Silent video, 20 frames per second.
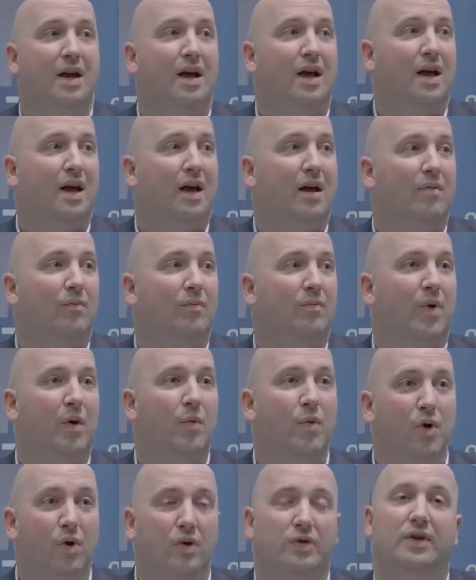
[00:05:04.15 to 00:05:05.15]
but
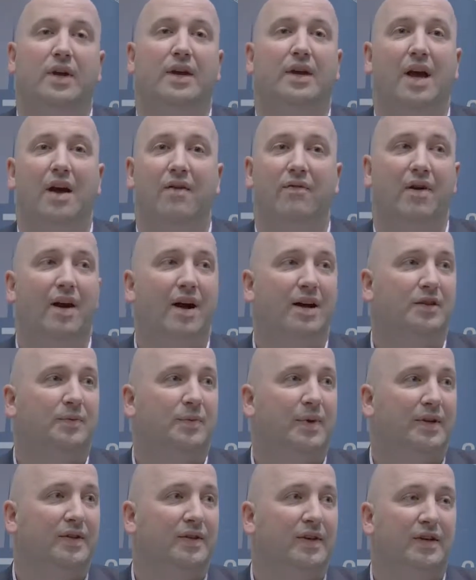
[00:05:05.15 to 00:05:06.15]
we also cover aspects